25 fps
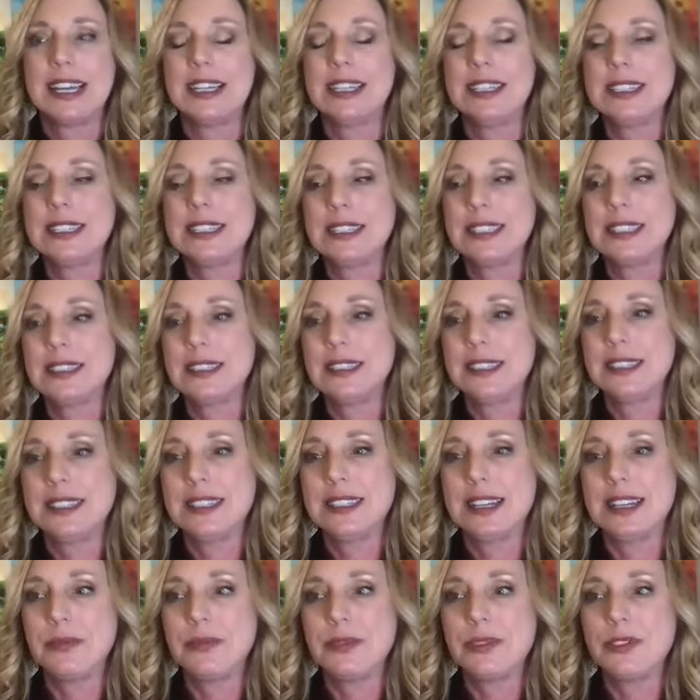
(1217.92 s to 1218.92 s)
And
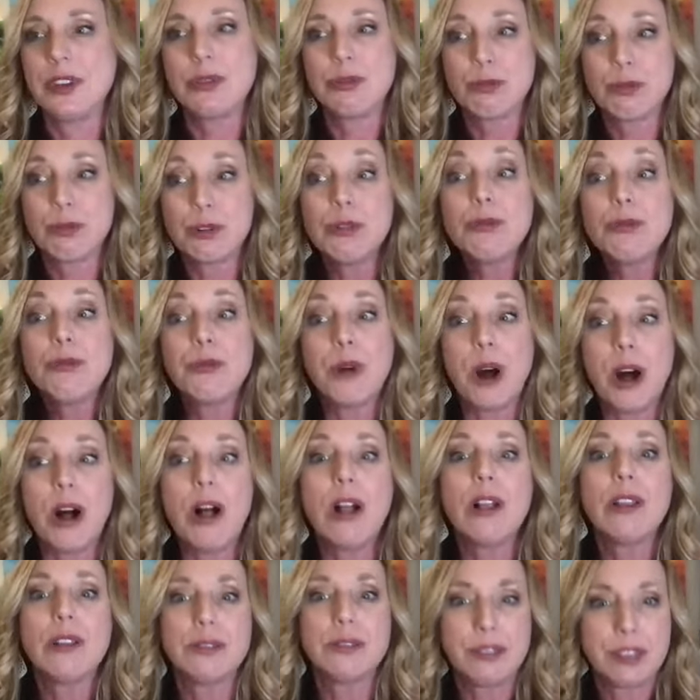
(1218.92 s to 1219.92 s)
so through
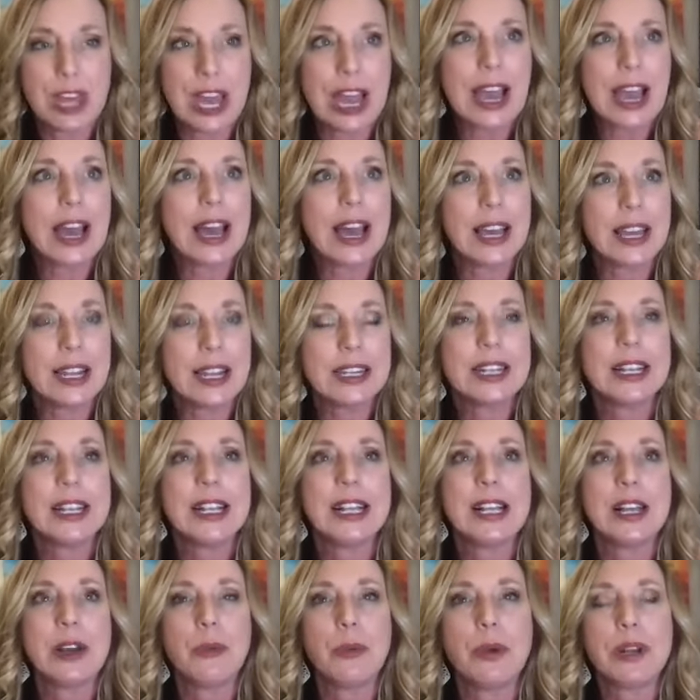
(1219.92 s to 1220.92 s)
all of that,
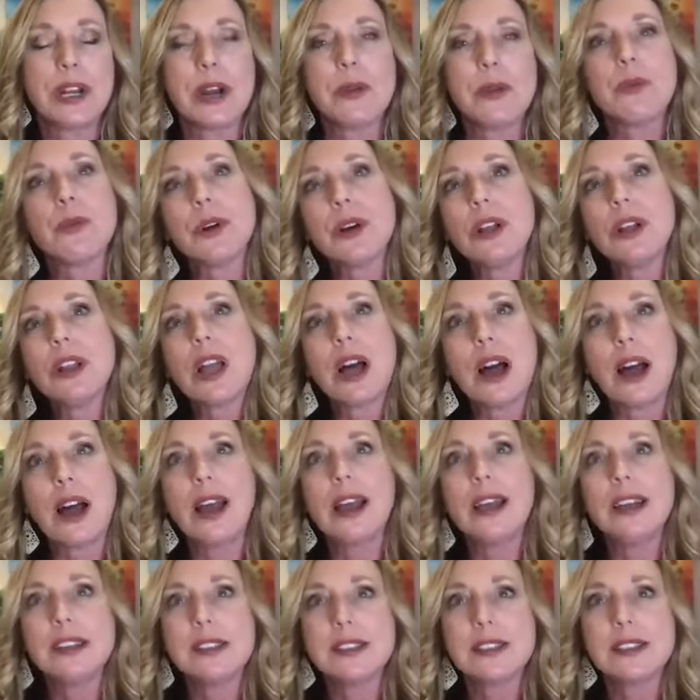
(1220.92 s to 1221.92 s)
when I
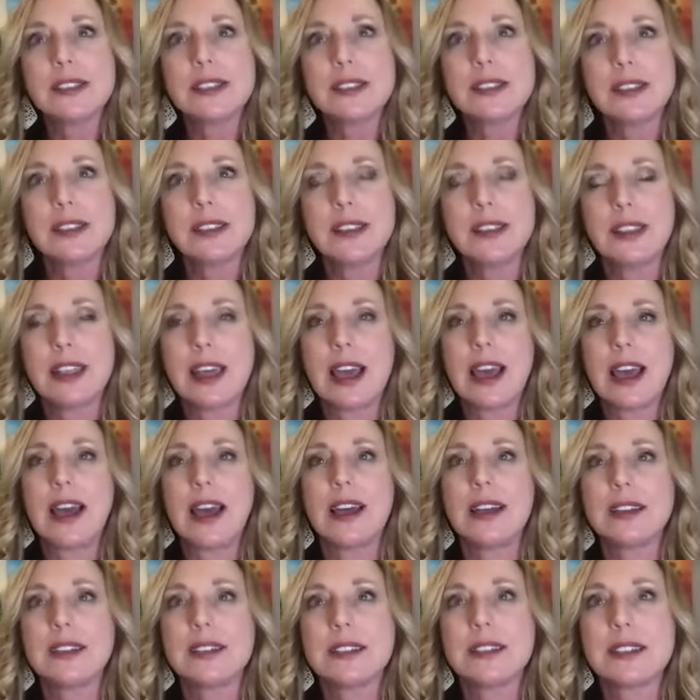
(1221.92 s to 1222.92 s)
realized
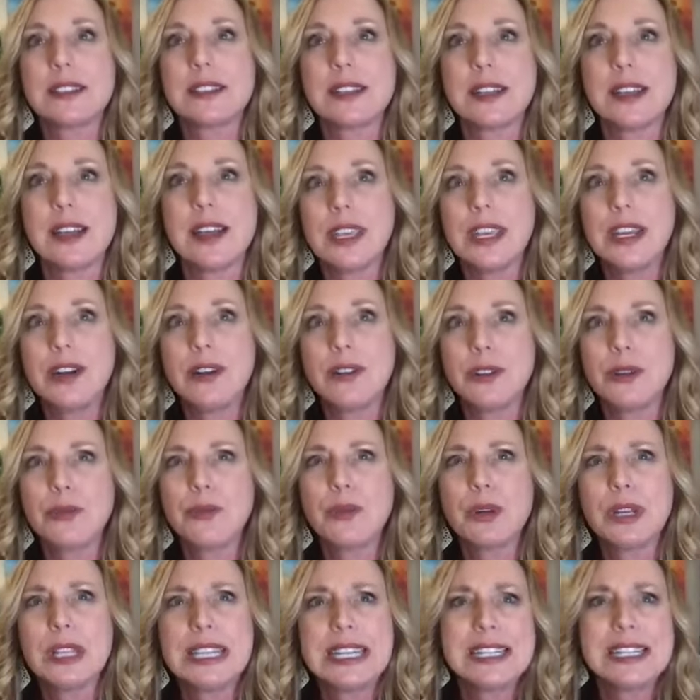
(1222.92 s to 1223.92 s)
that, you know, there
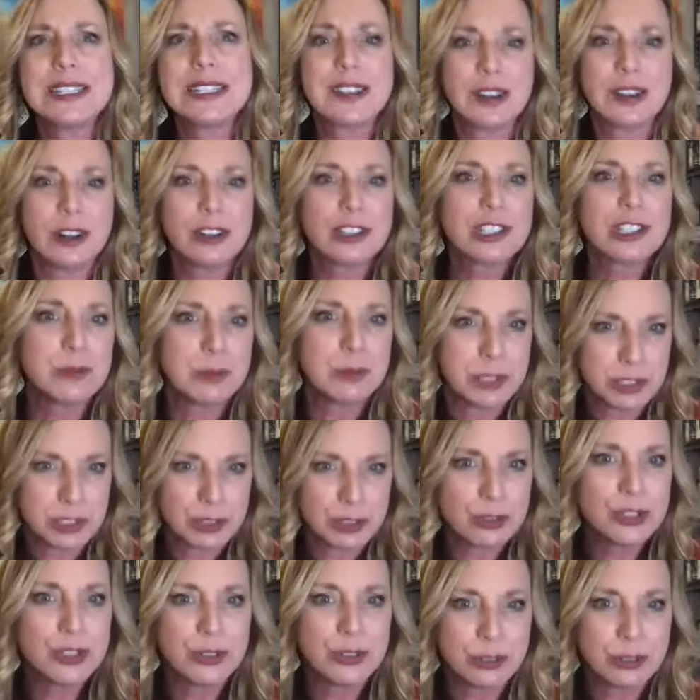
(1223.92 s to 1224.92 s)
really is an ultimate
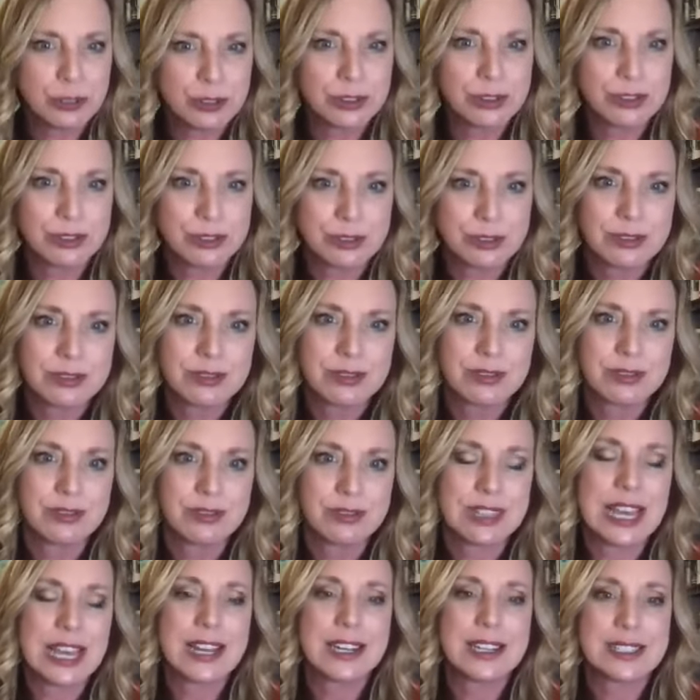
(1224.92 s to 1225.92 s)
truth
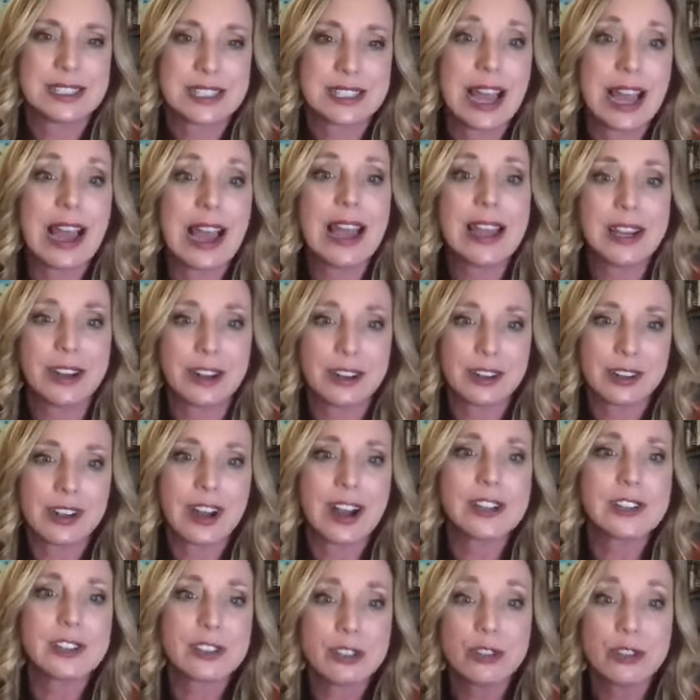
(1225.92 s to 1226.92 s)
that is higher,
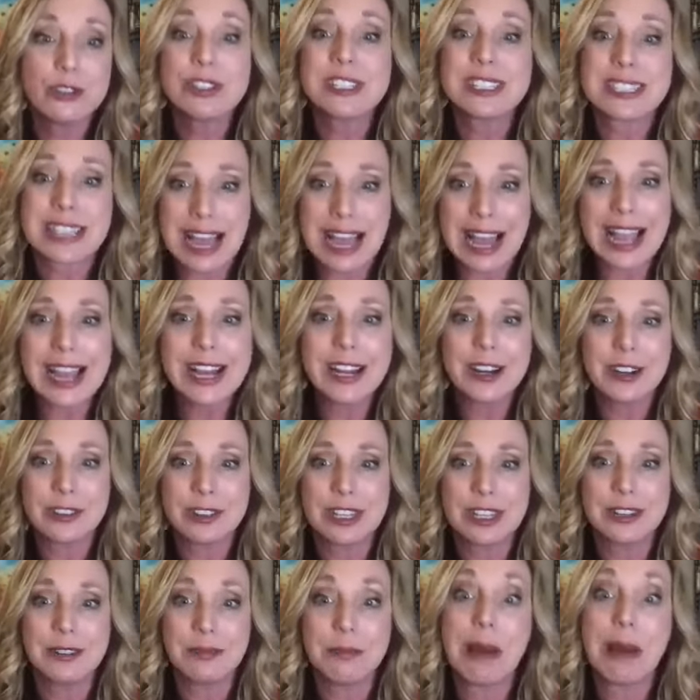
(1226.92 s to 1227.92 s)
God's truth is higher
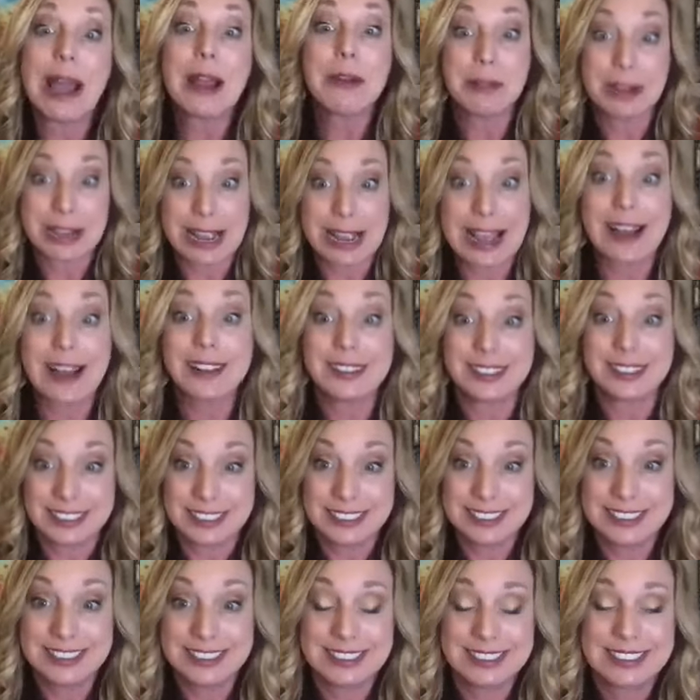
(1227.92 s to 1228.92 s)
than my
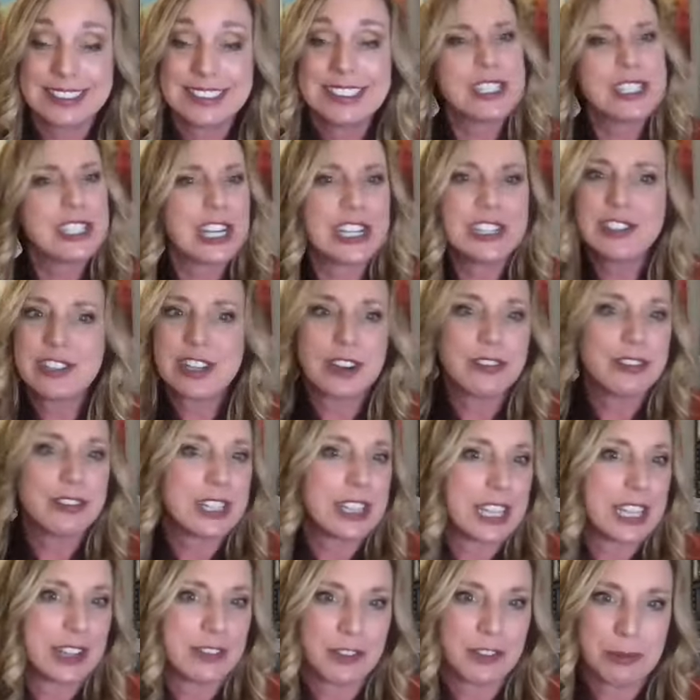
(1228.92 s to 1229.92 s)
reality, it changed
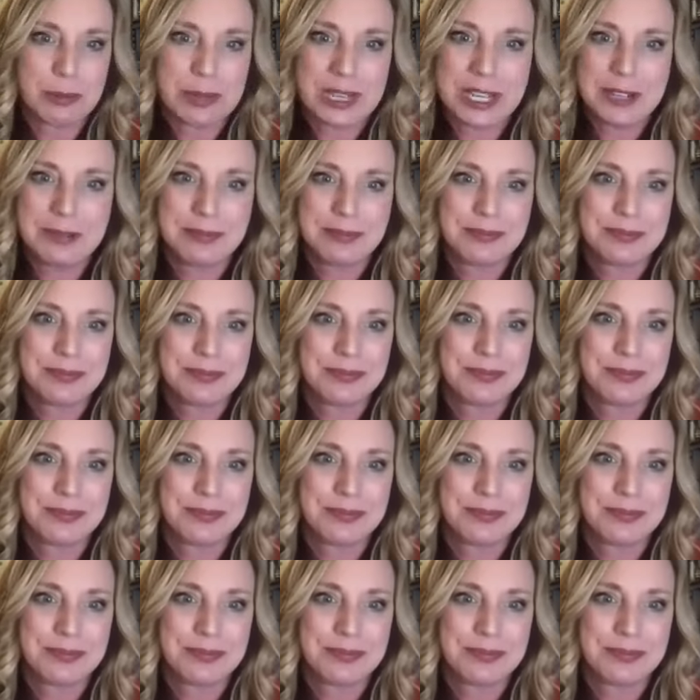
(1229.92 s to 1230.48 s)
everything for me.